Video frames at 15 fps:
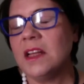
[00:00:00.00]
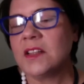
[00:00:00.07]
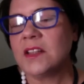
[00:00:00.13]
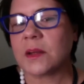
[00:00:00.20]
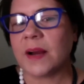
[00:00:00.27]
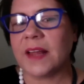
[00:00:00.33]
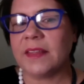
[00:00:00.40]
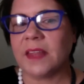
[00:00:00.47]

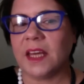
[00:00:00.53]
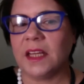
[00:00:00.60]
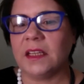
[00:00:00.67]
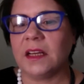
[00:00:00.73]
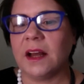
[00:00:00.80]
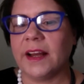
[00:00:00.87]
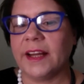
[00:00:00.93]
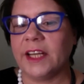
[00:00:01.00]
So I
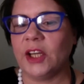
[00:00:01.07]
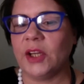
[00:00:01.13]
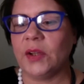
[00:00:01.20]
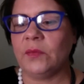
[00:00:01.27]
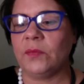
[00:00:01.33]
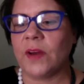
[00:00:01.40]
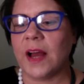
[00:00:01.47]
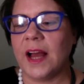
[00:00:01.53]
think kind
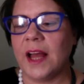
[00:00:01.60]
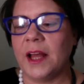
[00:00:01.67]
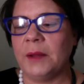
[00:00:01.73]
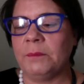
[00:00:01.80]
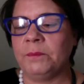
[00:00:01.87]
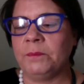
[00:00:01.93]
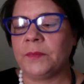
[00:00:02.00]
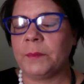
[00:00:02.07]
of
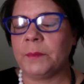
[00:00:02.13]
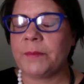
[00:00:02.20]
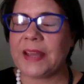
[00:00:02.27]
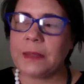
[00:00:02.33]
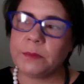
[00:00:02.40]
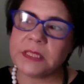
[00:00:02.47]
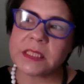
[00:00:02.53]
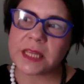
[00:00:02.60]

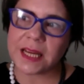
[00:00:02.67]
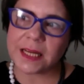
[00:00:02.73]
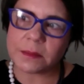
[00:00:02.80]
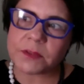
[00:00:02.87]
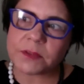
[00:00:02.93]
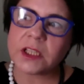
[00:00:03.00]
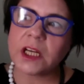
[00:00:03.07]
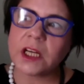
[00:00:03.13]
baby
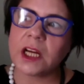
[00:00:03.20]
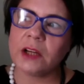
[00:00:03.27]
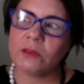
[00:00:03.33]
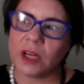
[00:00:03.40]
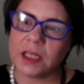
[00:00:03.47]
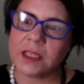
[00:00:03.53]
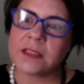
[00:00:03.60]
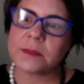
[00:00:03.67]
steps,
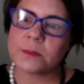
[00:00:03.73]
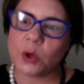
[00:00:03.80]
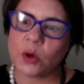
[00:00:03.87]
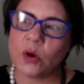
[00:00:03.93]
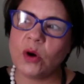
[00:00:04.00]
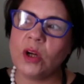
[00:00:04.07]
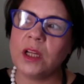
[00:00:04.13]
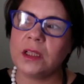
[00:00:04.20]
really
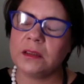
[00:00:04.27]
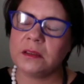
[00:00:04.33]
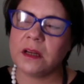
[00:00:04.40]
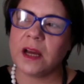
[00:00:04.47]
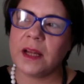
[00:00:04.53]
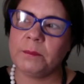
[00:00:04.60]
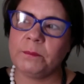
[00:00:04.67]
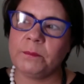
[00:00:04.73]
small
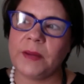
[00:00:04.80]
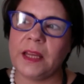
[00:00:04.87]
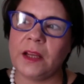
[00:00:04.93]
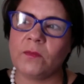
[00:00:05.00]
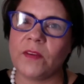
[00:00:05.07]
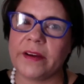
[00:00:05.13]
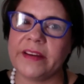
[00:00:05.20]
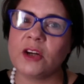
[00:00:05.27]
and
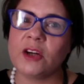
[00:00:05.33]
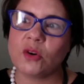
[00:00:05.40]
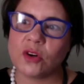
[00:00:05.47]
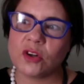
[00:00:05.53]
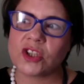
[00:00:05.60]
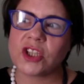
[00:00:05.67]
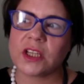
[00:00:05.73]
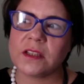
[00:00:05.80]
being very
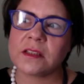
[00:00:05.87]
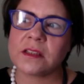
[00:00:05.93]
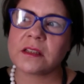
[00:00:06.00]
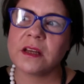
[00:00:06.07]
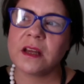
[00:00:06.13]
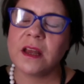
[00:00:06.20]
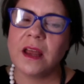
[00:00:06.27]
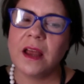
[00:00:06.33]

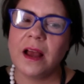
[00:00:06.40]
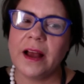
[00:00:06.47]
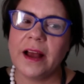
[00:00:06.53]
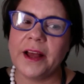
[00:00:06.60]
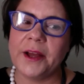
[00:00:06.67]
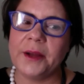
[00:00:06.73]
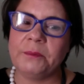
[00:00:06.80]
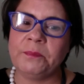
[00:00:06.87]
cautious,
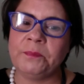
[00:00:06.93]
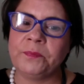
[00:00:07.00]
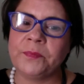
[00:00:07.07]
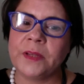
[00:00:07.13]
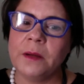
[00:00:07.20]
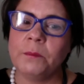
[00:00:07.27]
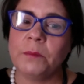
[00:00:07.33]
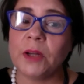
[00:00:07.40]

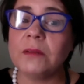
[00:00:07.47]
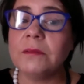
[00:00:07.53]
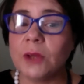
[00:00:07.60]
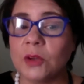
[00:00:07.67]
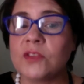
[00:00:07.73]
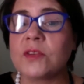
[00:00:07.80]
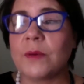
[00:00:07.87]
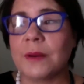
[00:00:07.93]
but
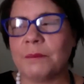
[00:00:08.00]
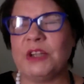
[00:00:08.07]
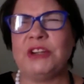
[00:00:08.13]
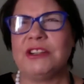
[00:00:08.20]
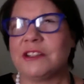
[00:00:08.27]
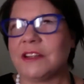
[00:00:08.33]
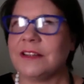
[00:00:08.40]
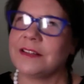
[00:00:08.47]
also
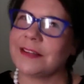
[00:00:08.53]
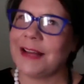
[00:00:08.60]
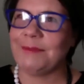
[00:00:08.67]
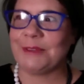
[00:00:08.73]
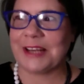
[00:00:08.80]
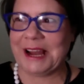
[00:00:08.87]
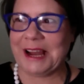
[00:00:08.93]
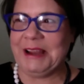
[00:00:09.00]
ambitious at the
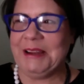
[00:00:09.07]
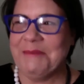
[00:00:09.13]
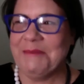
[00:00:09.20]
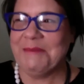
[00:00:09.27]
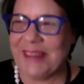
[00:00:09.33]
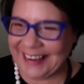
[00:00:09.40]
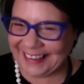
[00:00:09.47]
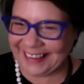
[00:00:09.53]
same
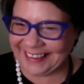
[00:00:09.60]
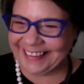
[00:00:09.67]
time,